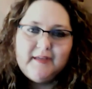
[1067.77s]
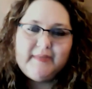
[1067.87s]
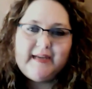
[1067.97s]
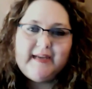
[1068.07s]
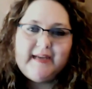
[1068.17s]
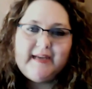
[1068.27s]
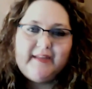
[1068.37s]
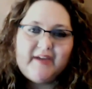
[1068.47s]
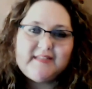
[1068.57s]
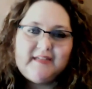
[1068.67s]
but yet he got the
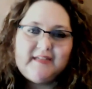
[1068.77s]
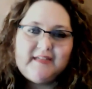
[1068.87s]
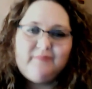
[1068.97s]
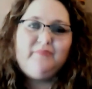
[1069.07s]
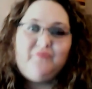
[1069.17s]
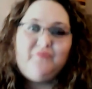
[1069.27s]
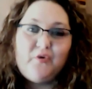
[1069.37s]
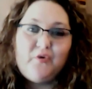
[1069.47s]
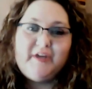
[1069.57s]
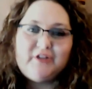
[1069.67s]
vaccine
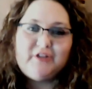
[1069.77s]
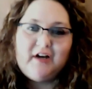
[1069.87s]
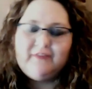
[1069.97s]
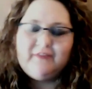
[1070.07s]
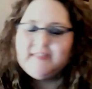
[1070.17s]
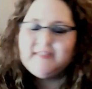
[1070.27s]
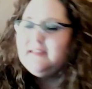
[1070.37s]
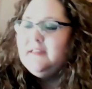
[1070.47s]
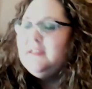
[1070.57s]
before he took office.